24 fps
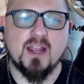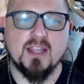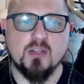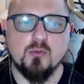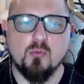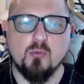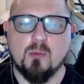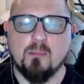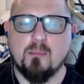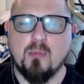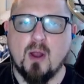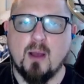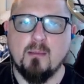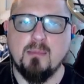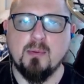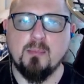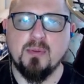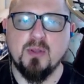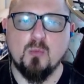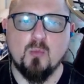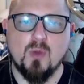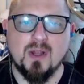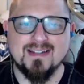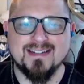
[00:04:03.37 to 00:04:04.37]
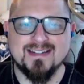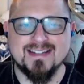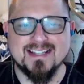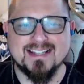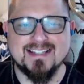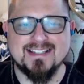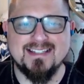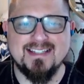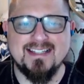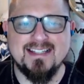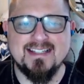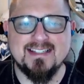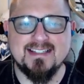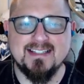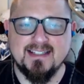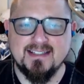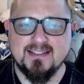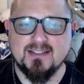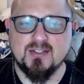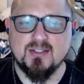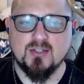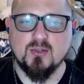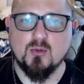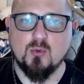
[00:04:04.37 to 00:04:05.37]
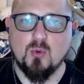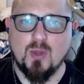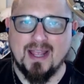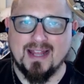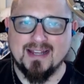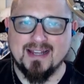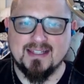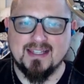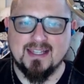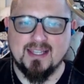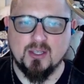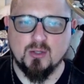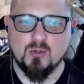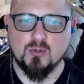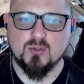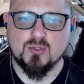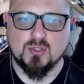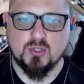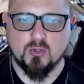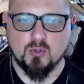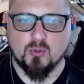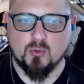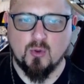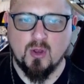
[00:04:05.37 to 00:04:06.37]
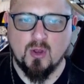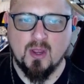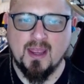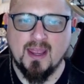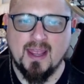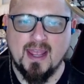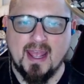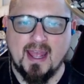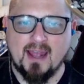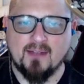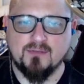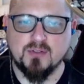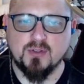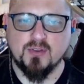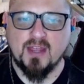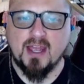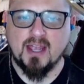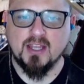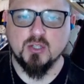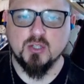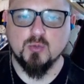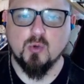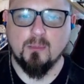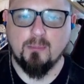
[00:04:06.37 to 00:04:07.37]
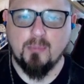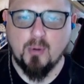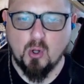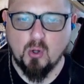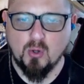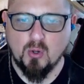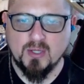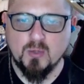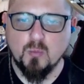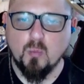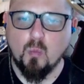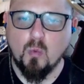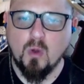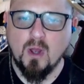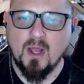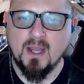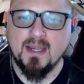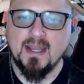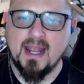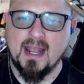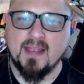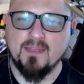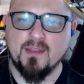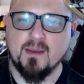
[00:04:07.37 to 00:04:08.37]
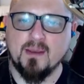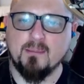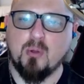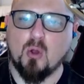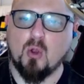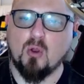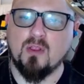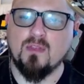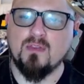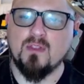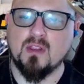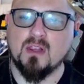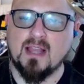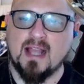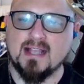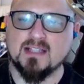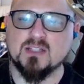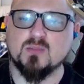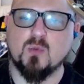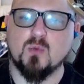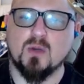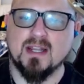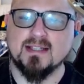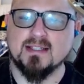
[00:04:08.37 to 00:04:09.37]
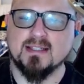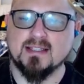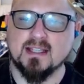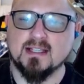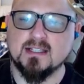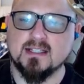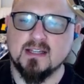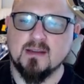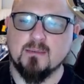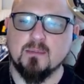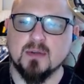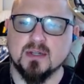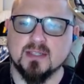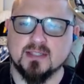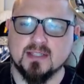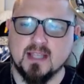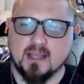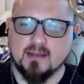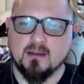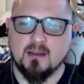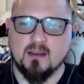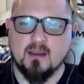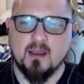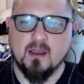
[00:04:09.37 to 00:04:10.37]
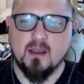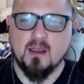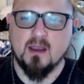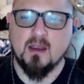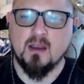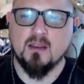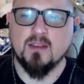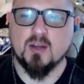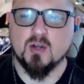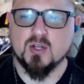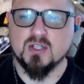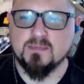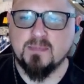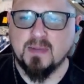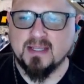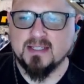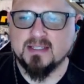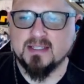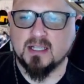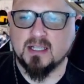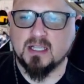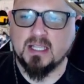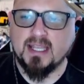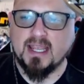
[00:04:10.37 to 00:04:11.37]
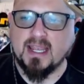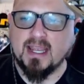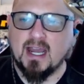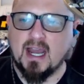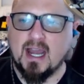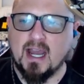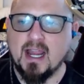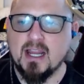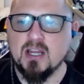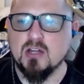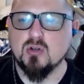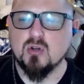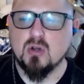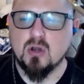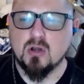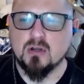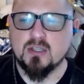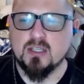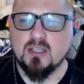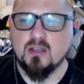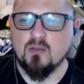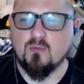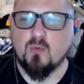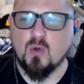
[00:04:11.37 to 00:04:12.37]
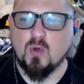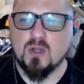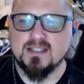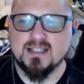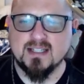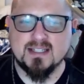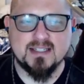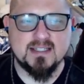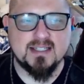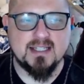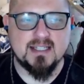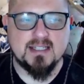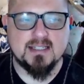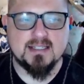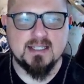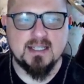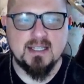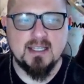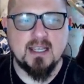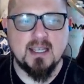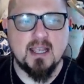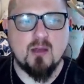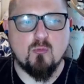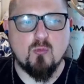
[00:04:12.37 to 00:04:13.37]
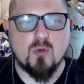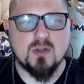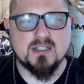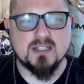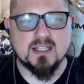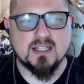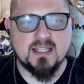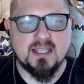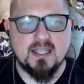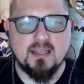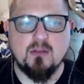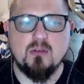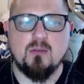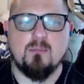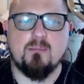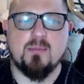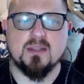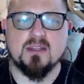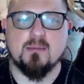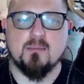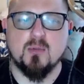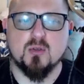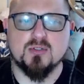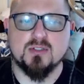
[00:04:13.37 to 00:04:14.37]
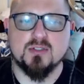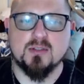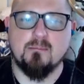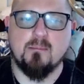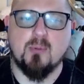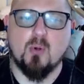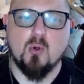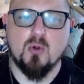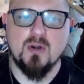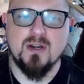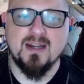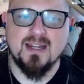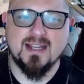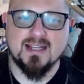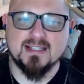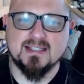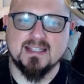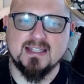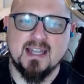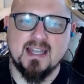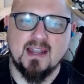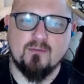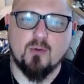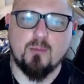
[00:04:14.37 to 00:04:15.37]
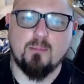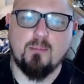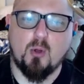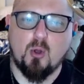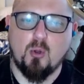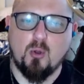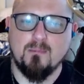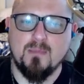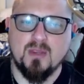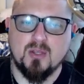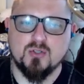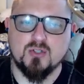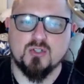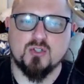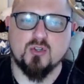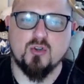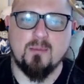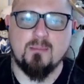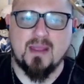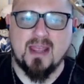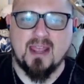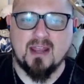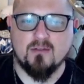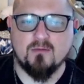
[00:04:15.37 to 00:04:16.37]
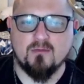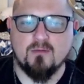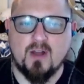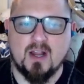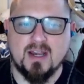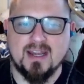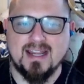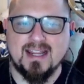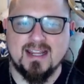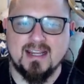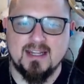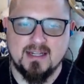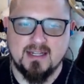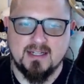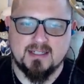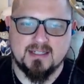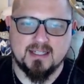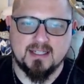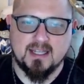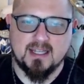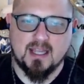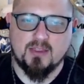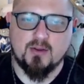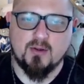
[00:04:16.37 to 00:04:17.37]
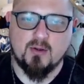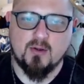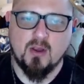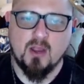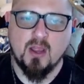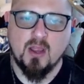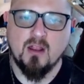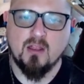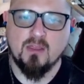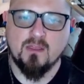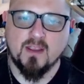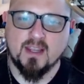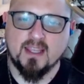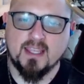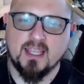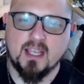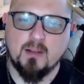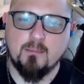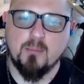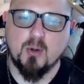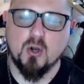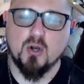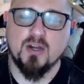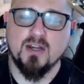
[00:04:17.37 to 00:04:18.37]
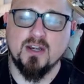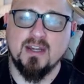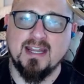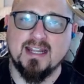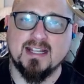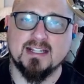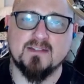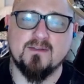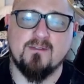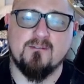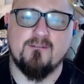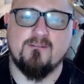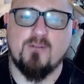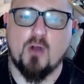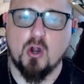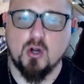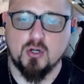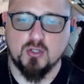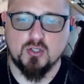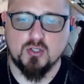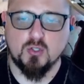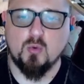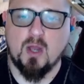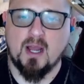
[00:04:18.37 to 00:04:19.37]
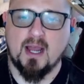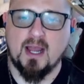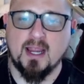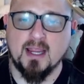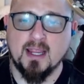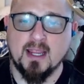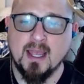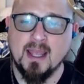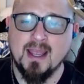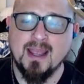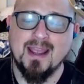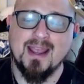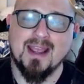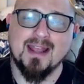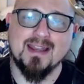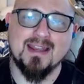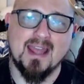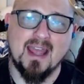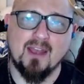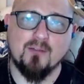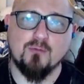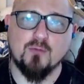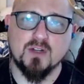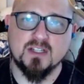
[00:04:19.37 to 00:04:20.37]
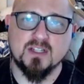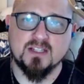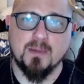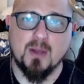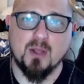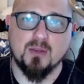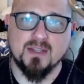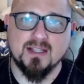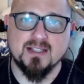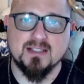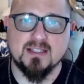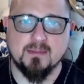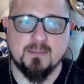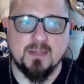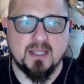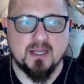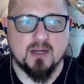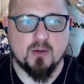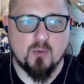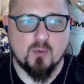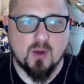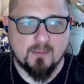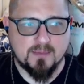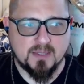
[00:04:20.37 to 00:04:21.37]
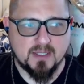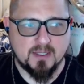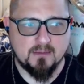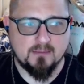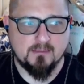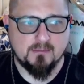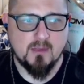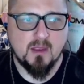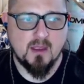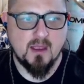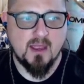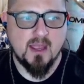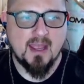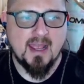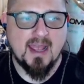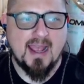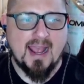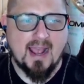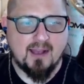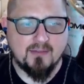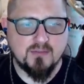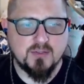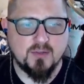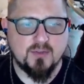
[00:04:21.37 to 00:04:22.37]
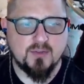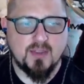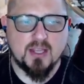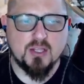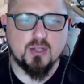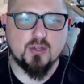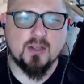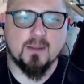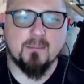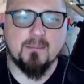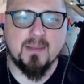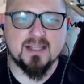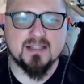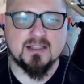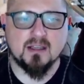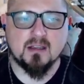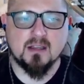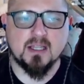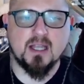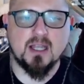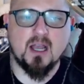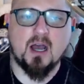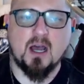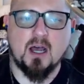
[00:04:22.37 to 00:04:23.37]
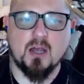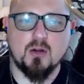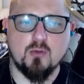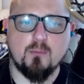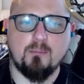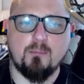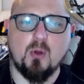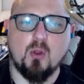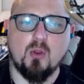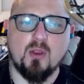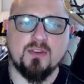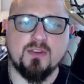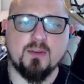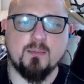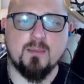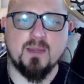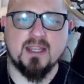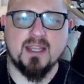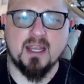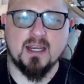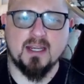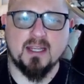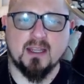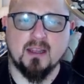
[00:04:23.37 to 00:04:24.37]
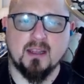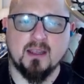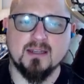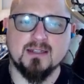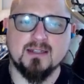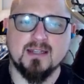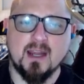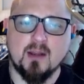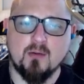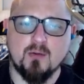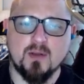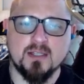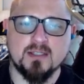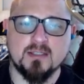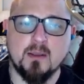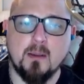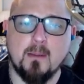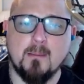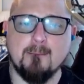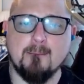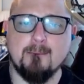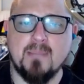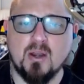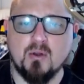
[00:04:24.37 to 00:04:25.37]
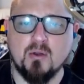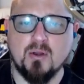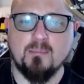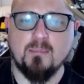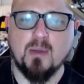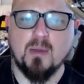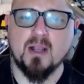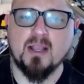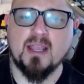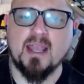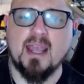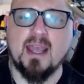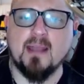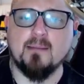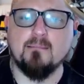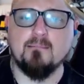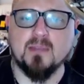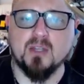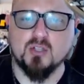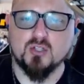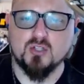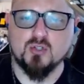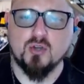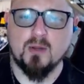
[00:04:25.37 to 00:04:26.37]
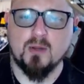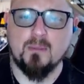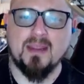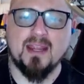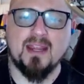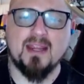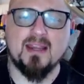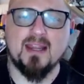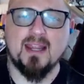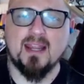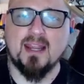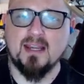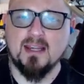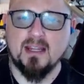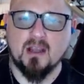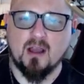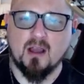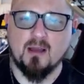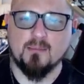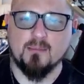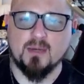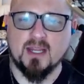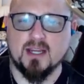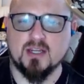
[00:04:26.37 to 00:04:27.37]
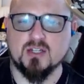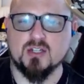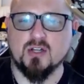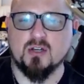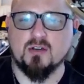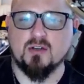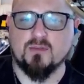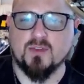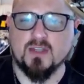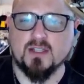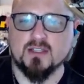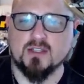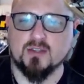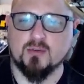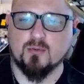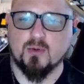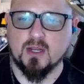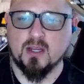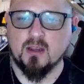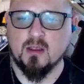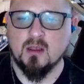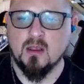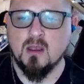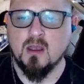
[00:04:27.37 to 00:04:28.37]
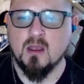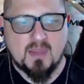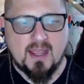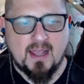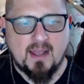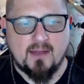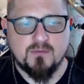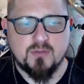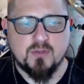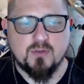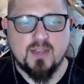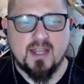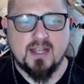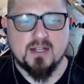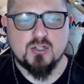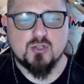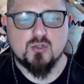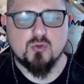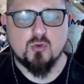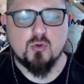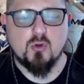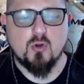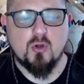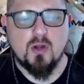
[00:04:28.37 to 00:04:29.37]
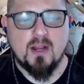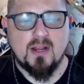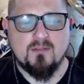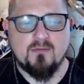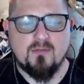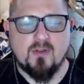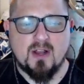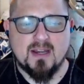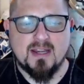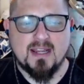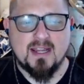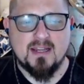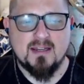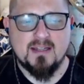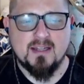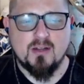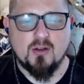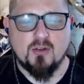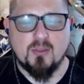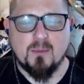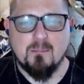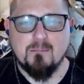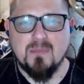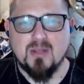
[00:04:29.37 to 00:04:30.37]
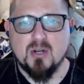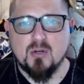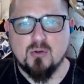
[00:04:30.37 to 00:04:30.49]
you will probably want to CC 2 and kill 2. After that, you will pull in 1 and then pull in the last one at 60%. There is basically a hierarchy of what to CC and what to kill, but the most important is never pull Millstipe and Von'Indi together. The kick burden is far too high, and every spell needs to be interrupted. After that, you can basically auto-pull at the beginning Daris, Berrybuck, and Millstipe in any combination of these 3. After that, Dreuger and Von'Indi are the middle